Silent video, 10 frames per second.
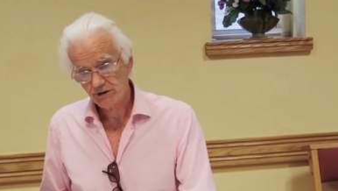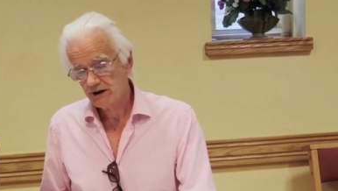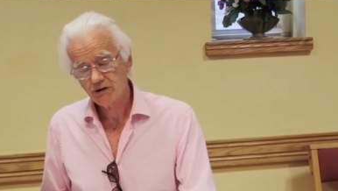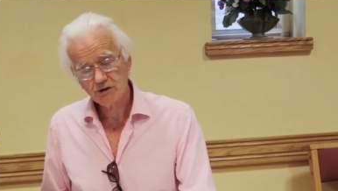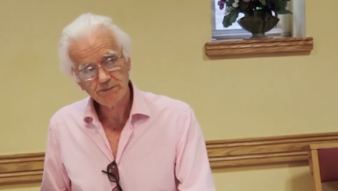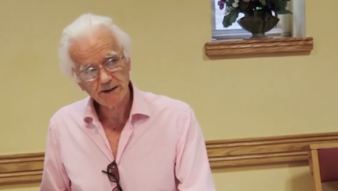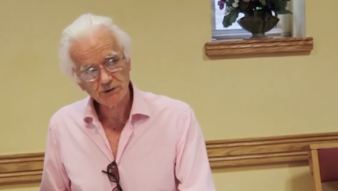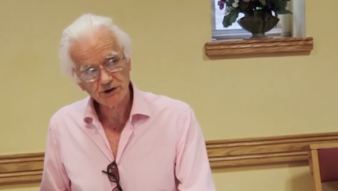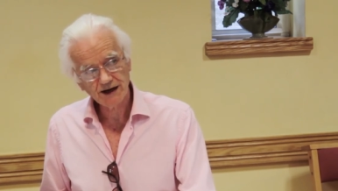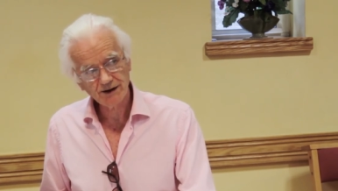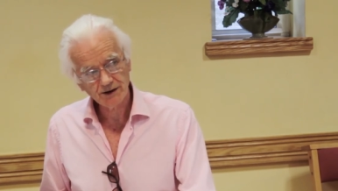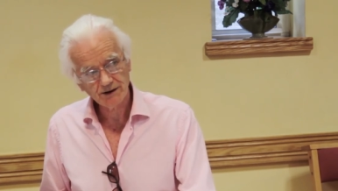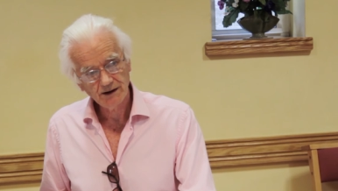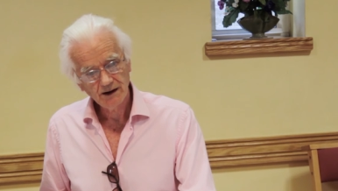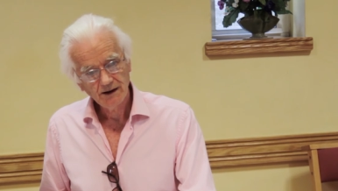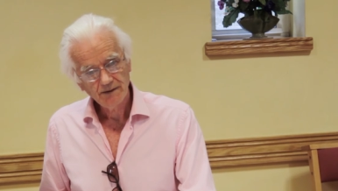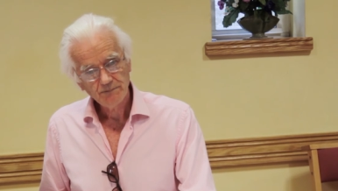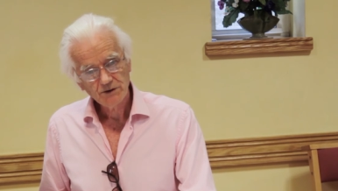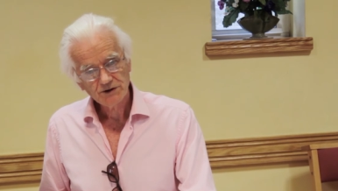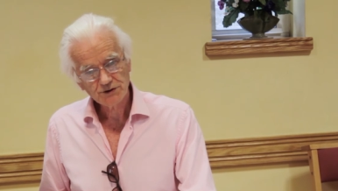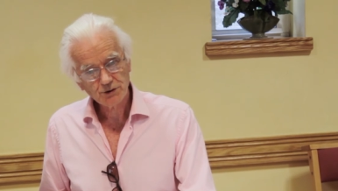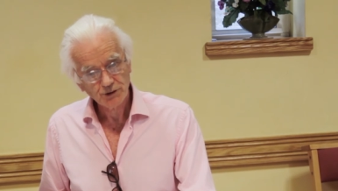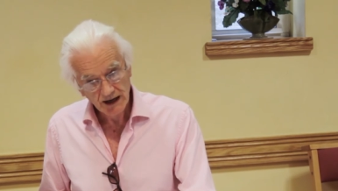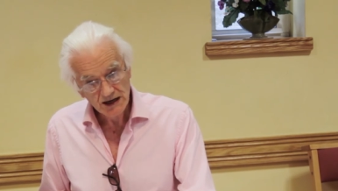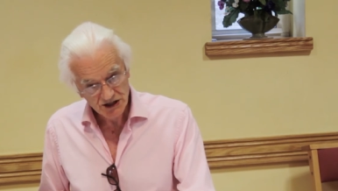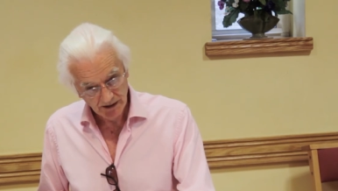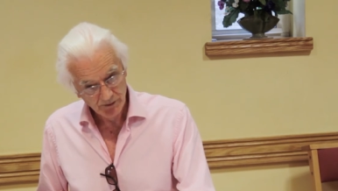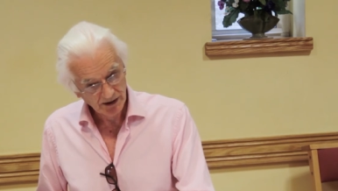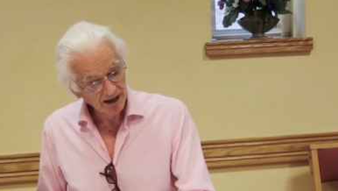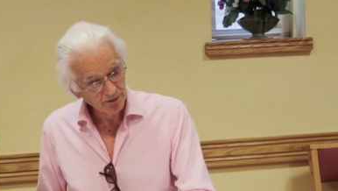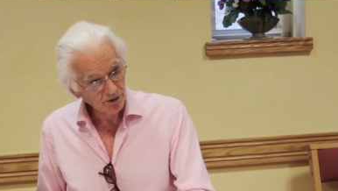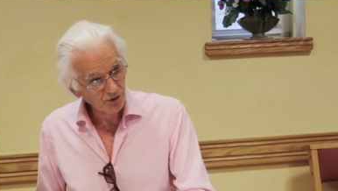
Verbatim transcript: 300 people together to create something like we're